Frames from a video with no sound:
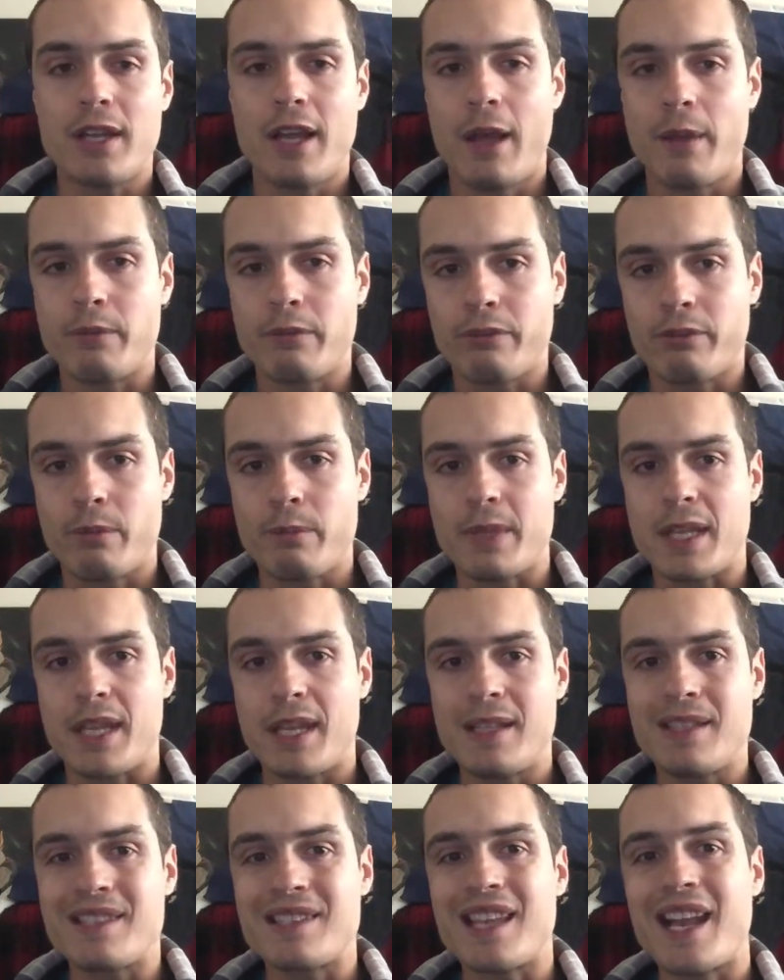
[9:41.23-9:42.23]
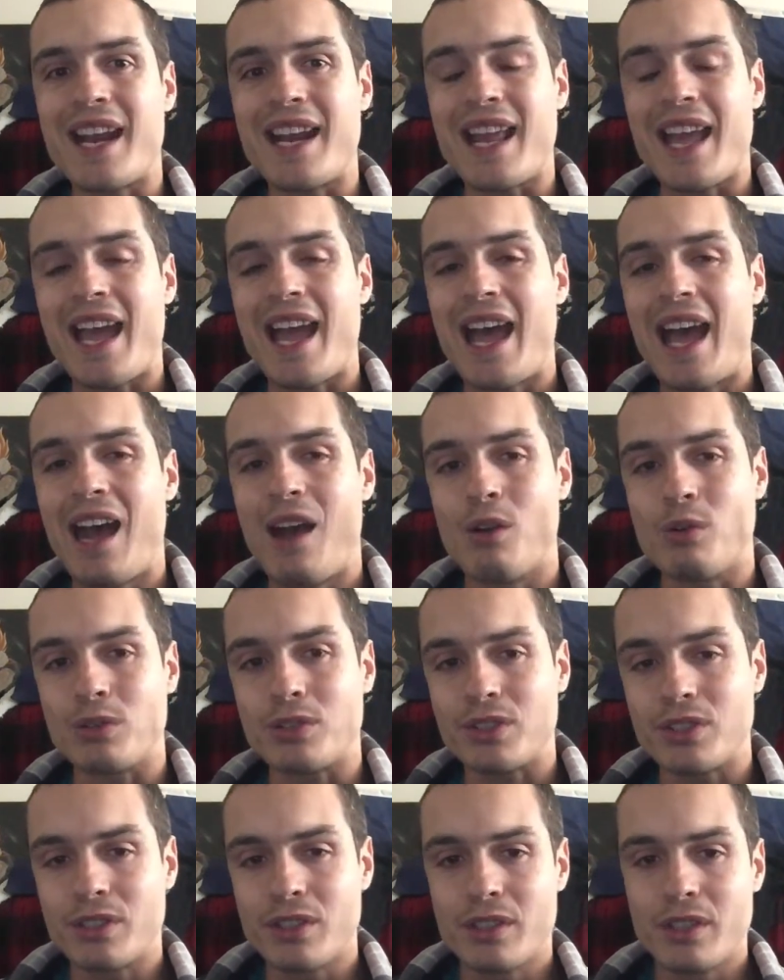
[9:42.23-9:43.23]
comes from the inside
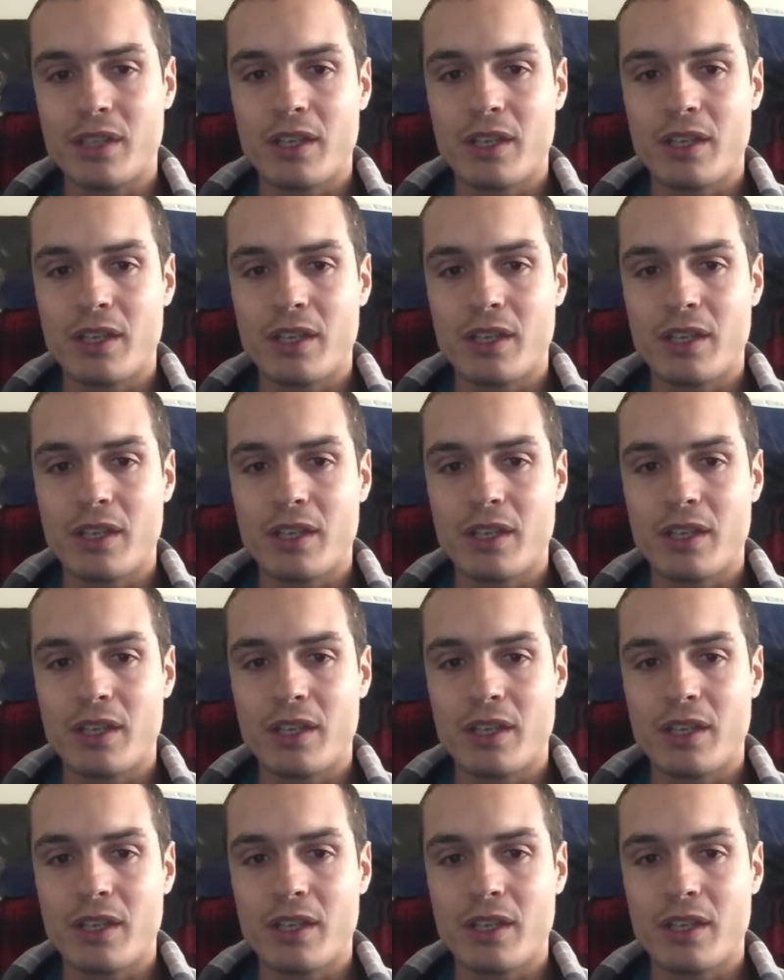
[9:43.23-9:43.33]
out.